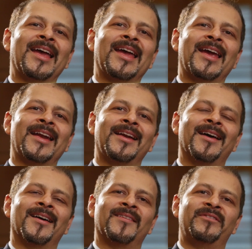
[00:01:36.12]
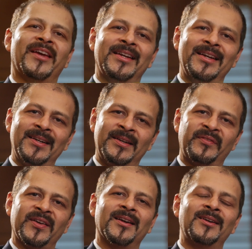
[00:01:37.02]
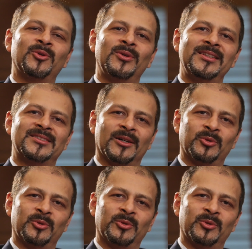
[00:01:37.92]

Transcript: and uh, very difficult to lease